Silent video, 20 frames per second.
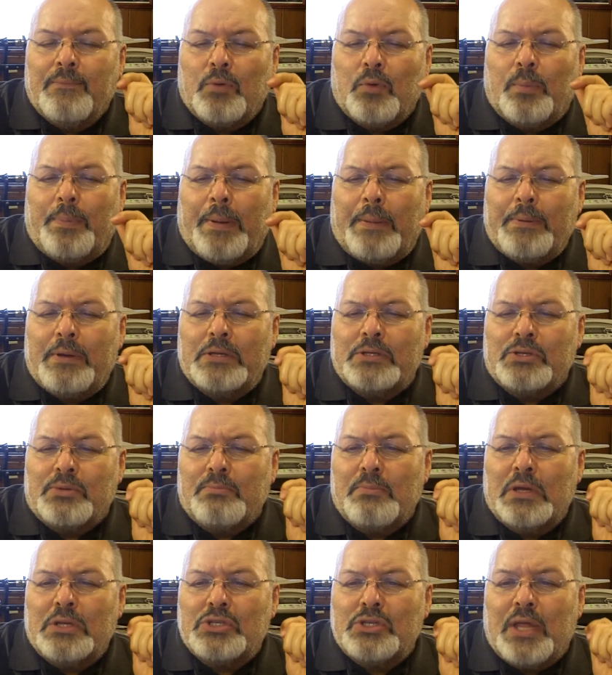The Republicans are
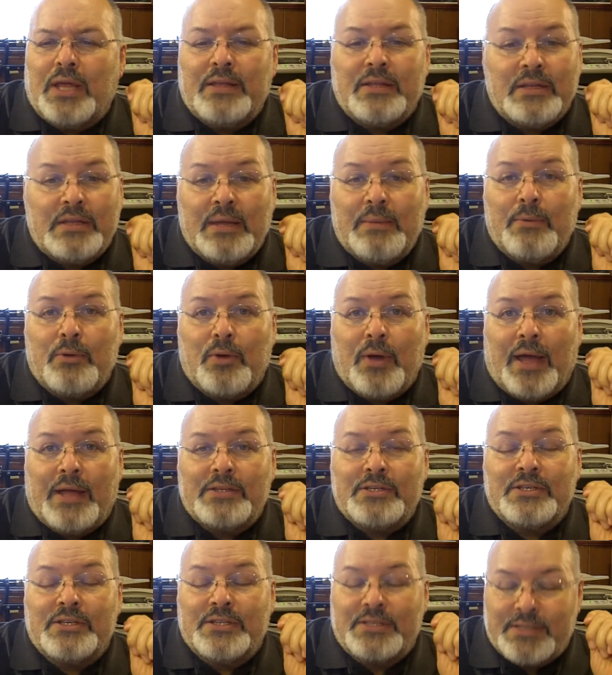much like the
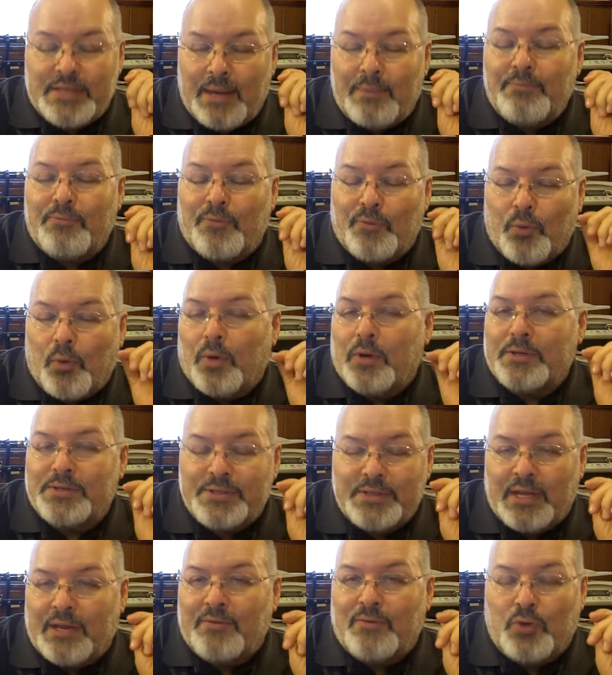Democrats except for a
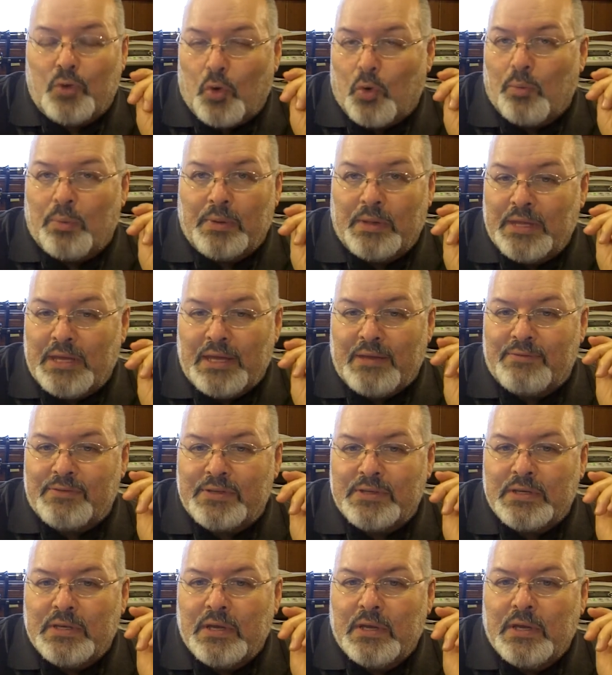set of core
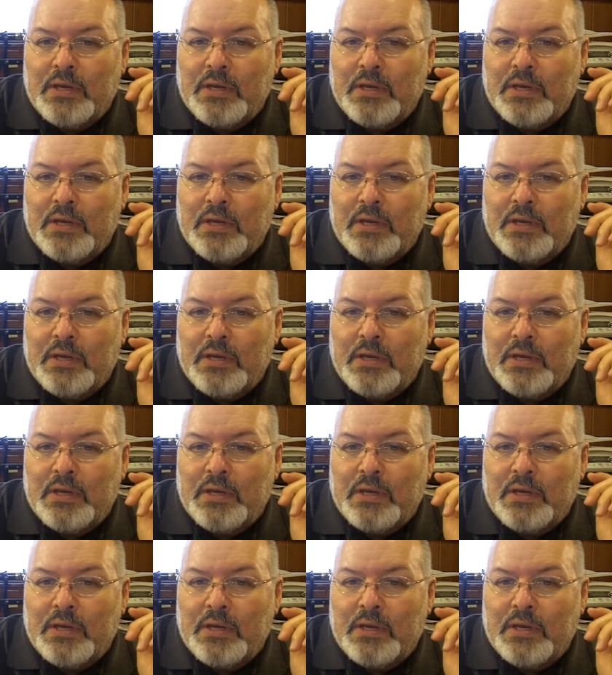beliefs.